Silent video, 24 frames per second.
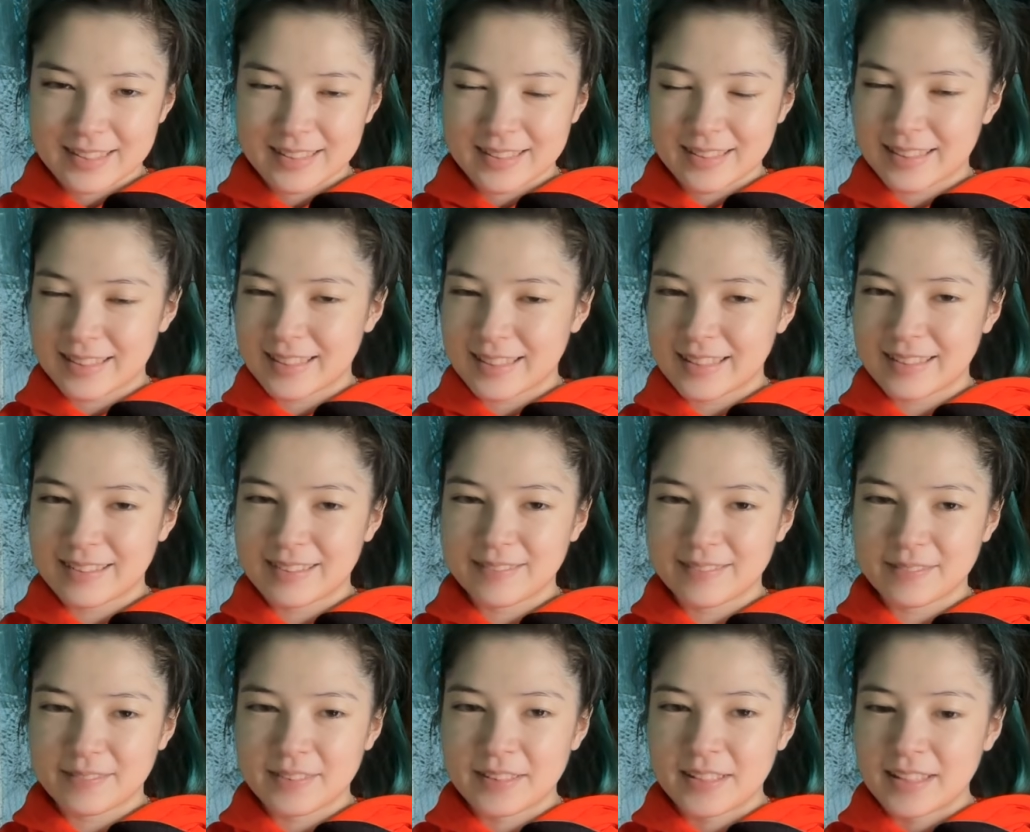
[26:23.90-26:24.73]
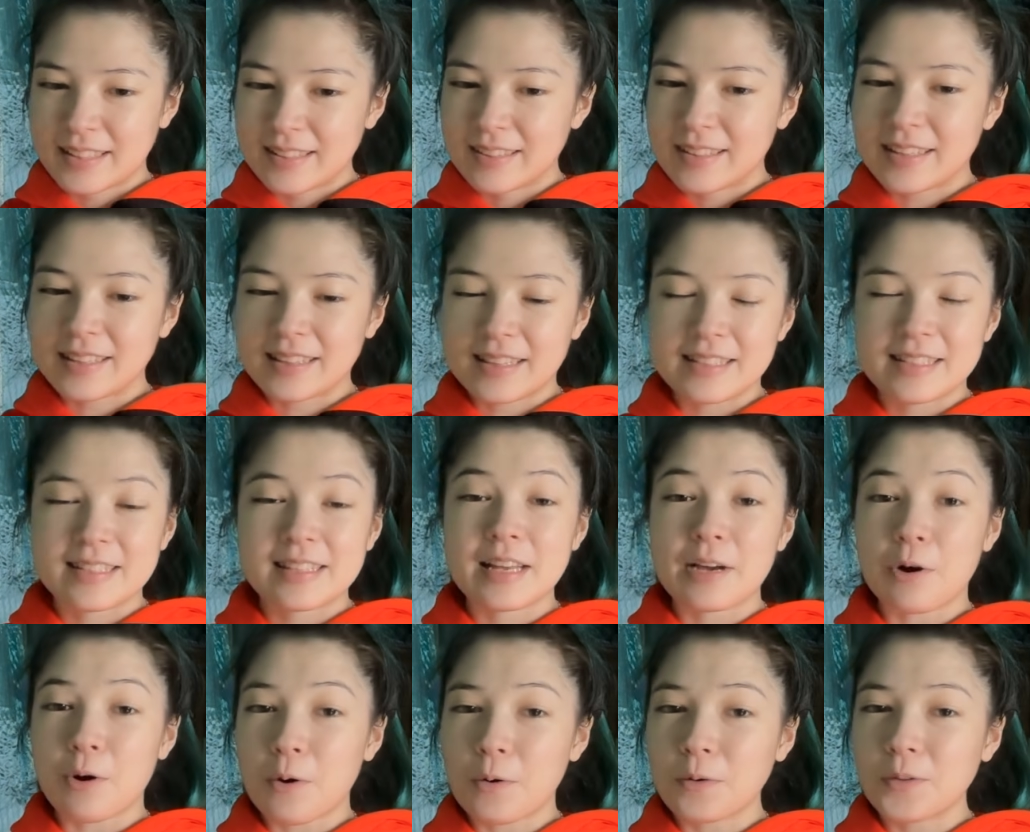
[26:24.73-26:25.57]
This is
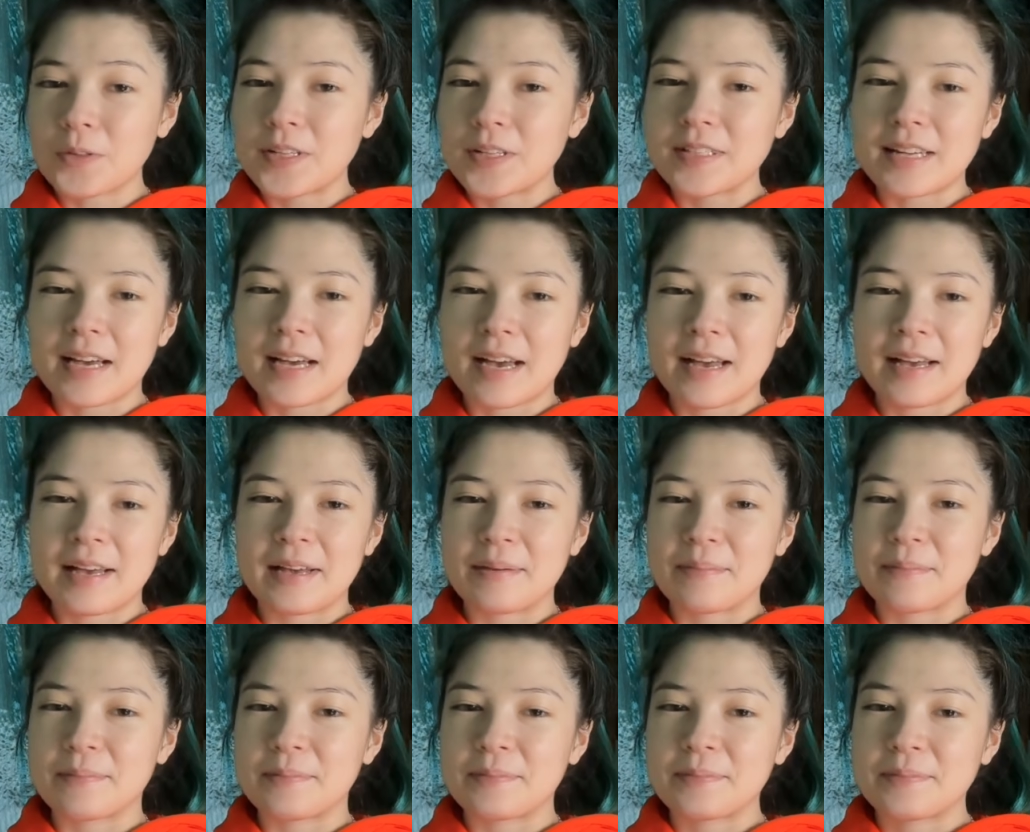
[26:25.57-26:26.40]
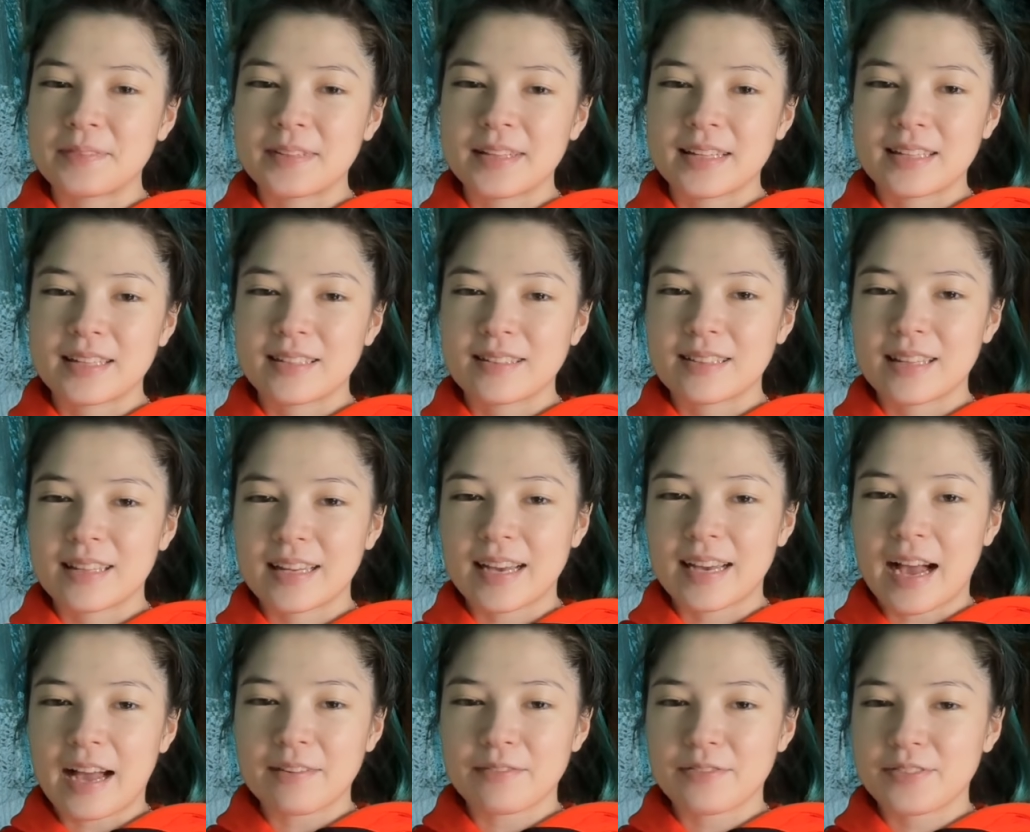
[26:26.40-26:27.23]
the only time like
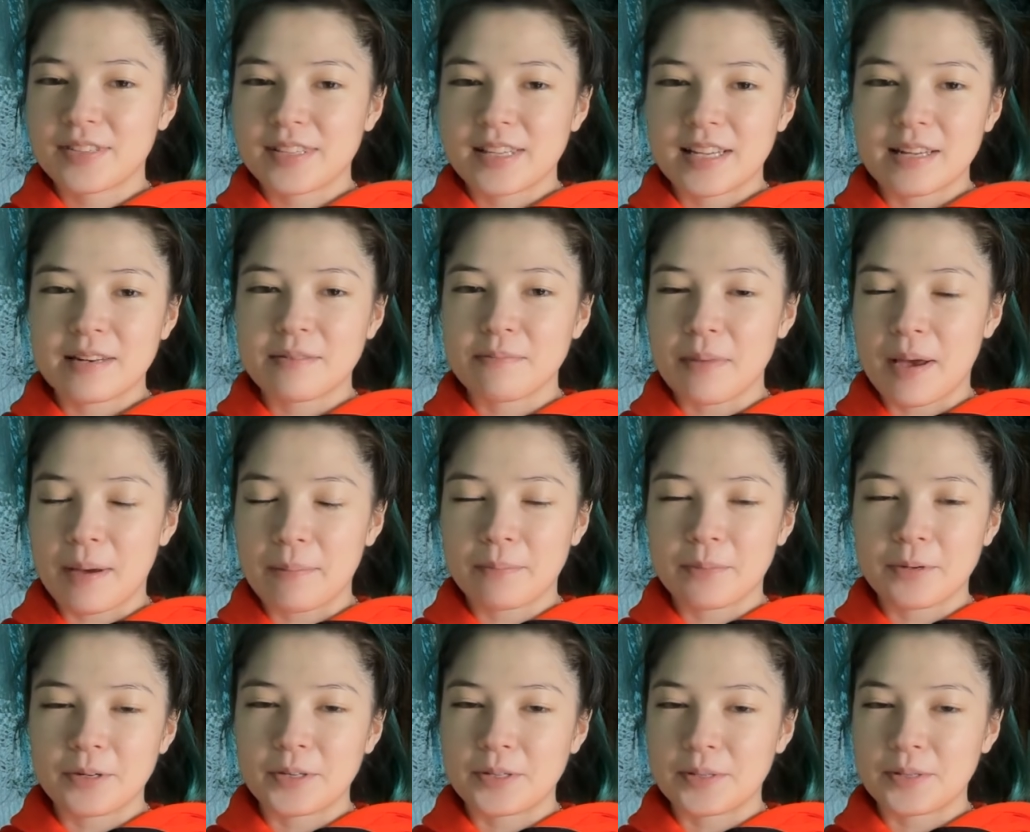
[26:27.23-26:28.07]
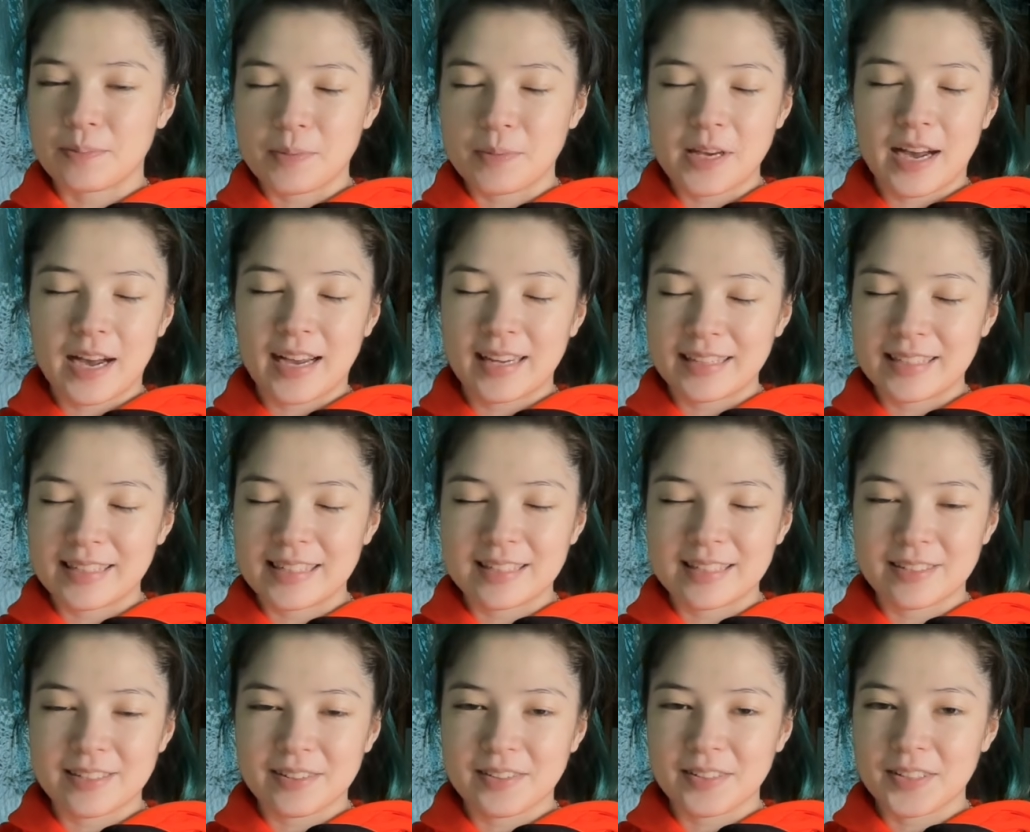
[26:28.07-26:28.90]
I've seen members behind
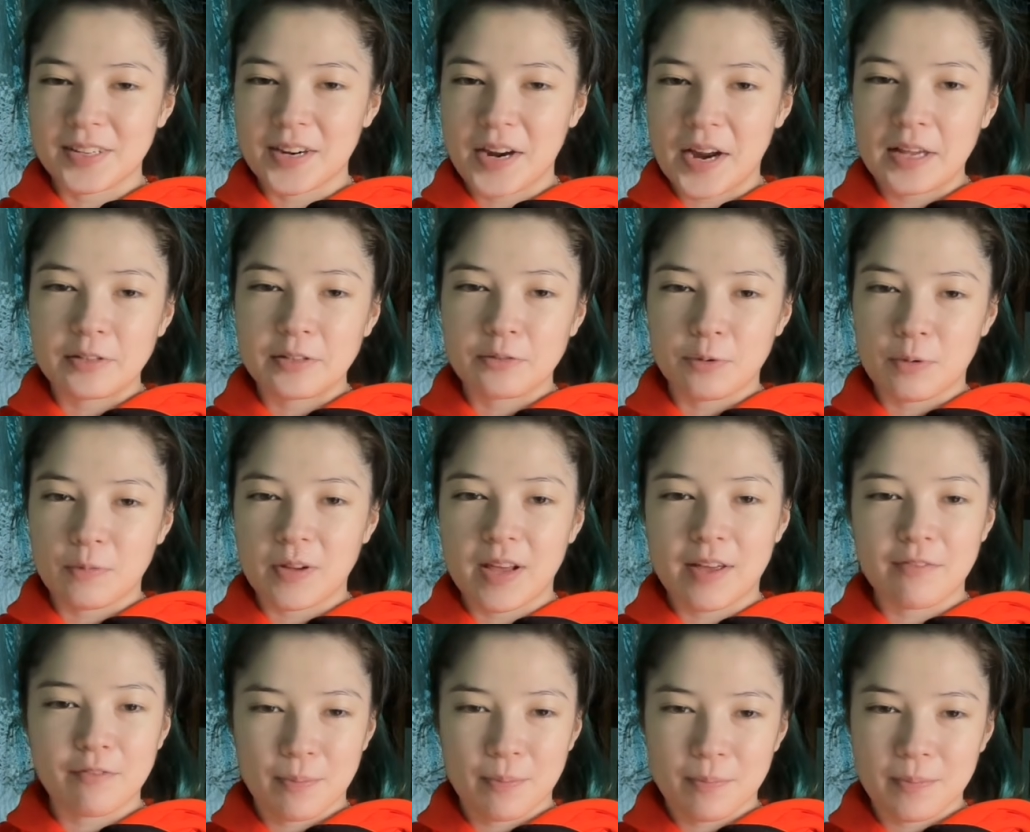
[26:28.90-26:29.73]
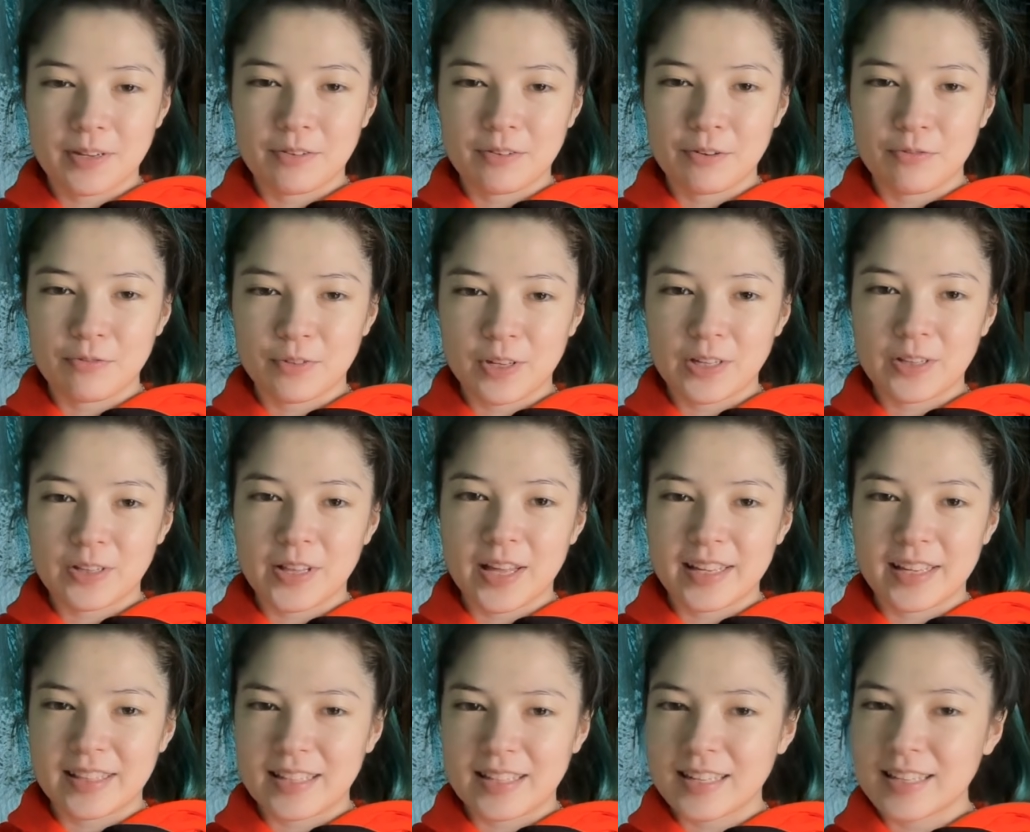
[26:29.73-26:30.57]
each other is when we have a big reveal
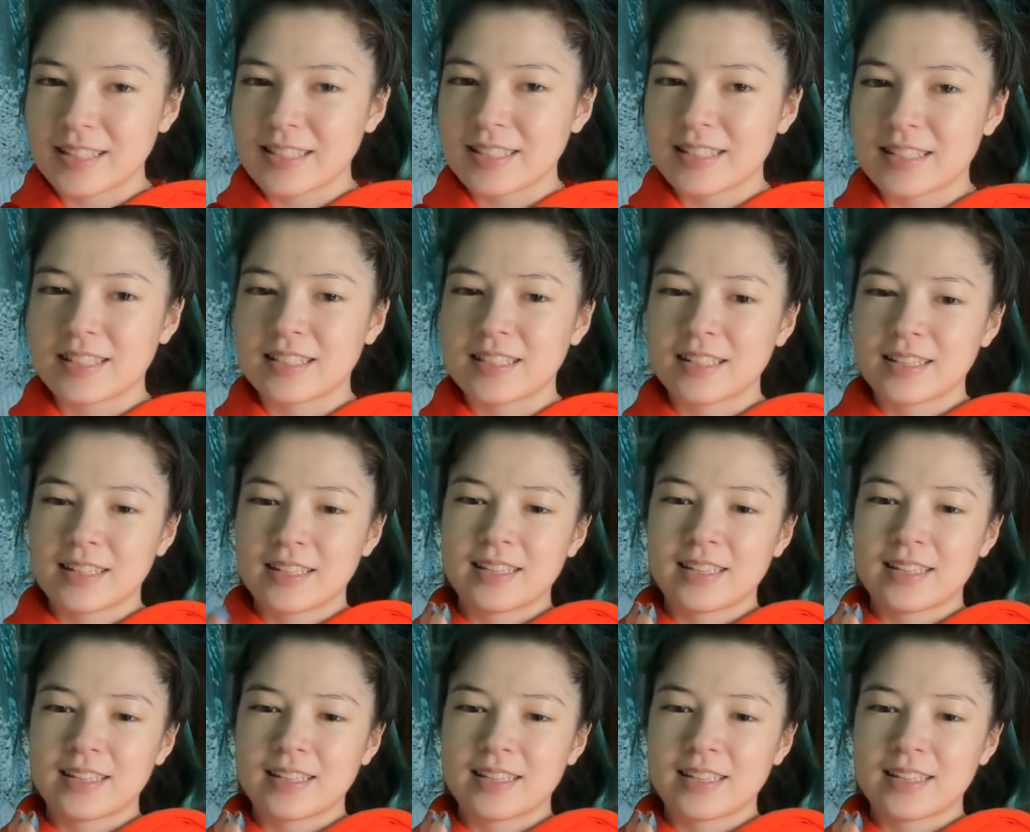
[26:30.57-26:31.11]
like this.